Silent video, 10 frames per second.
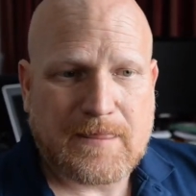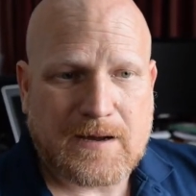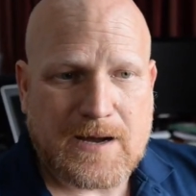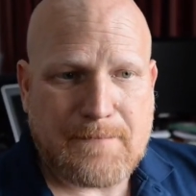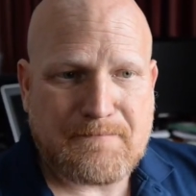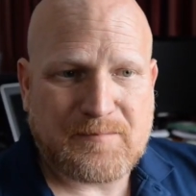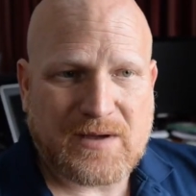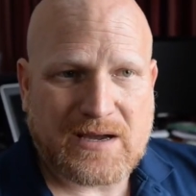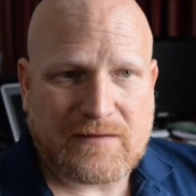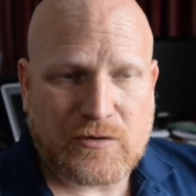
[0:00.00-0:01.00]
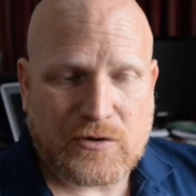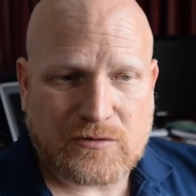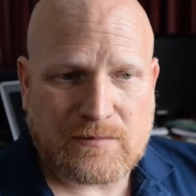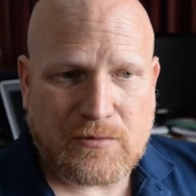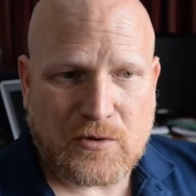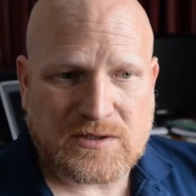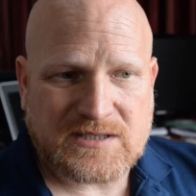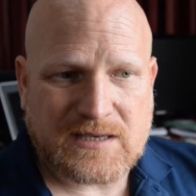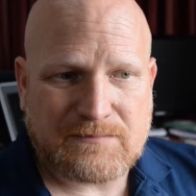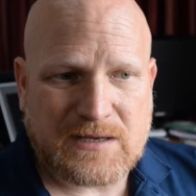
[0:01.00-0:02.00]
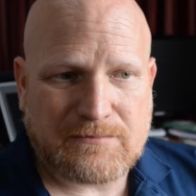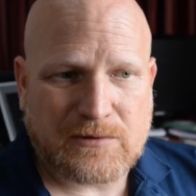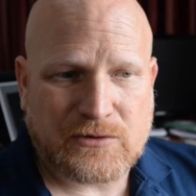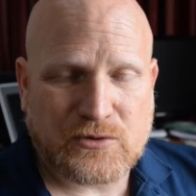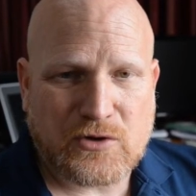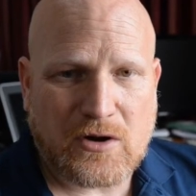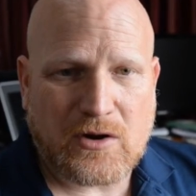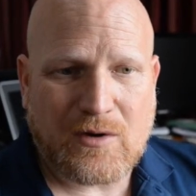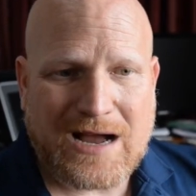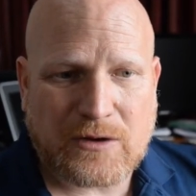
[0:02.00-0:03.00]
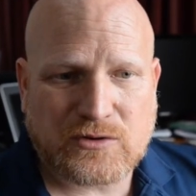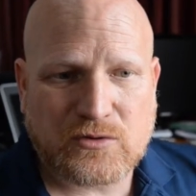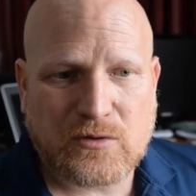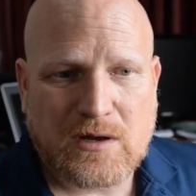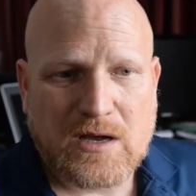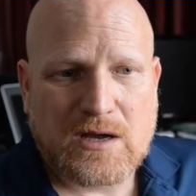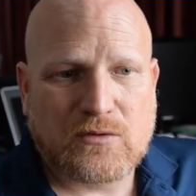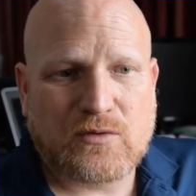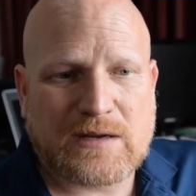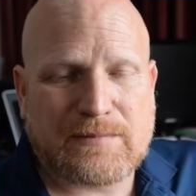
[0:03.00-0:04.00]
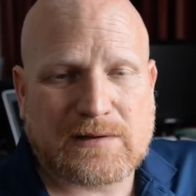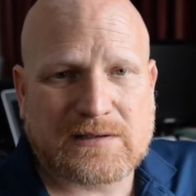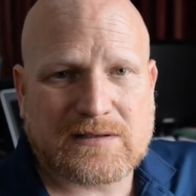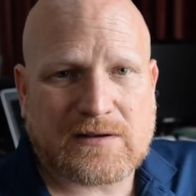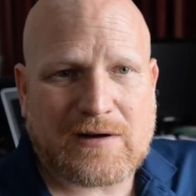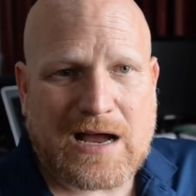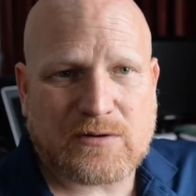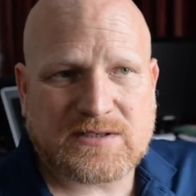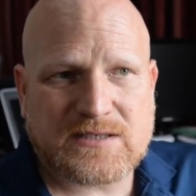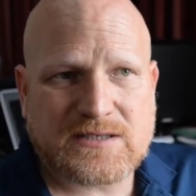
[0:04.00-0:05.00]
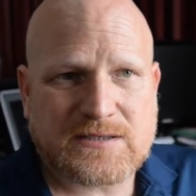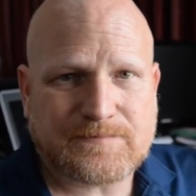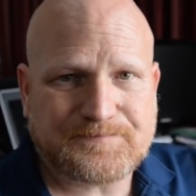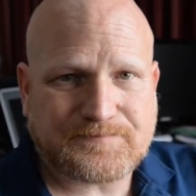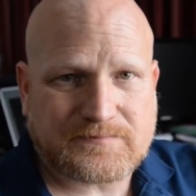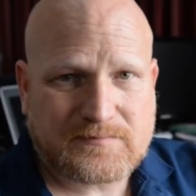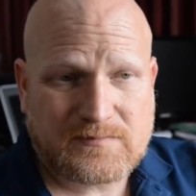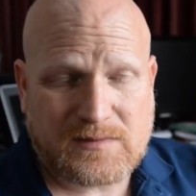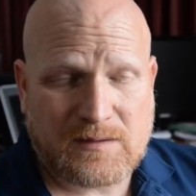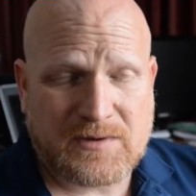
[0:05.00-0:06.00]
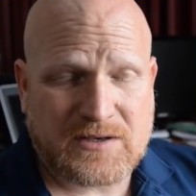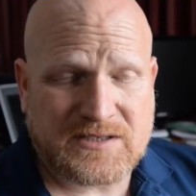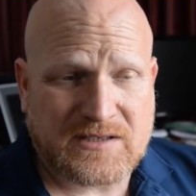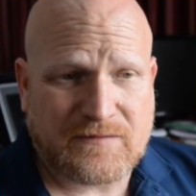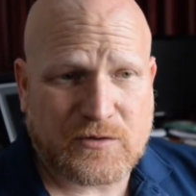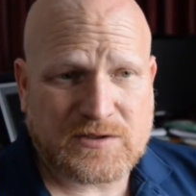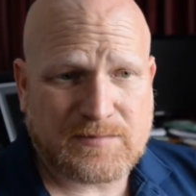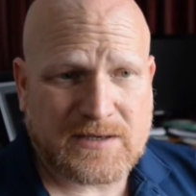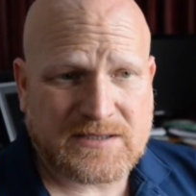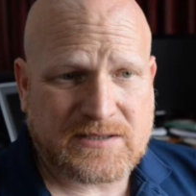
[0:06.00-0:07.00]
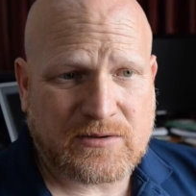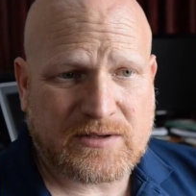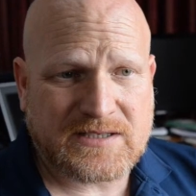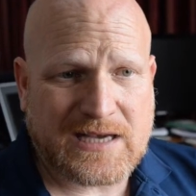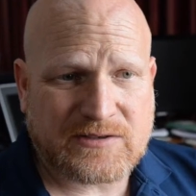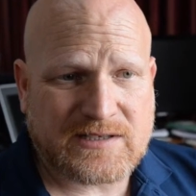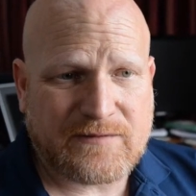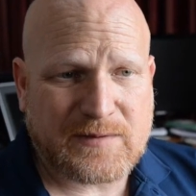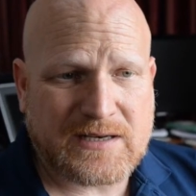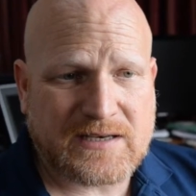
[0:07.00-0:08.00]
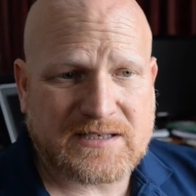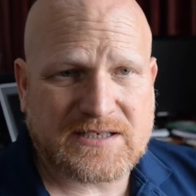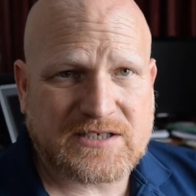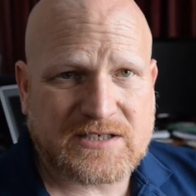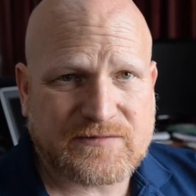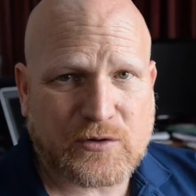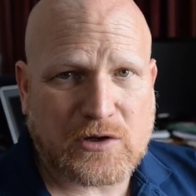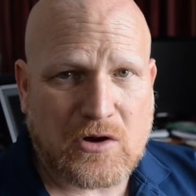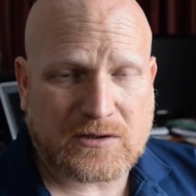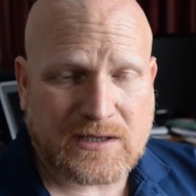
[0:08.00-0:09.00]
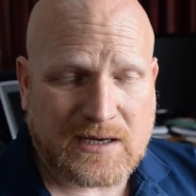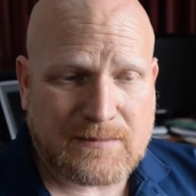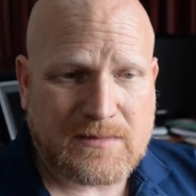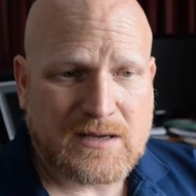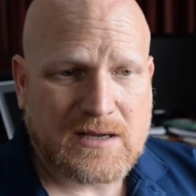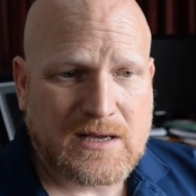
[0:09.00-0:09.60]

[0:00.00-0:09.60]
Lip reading: I have heard reports that people do not know how to rebuild their houses, because in the first place, you know, these houses have been in existence for a long time.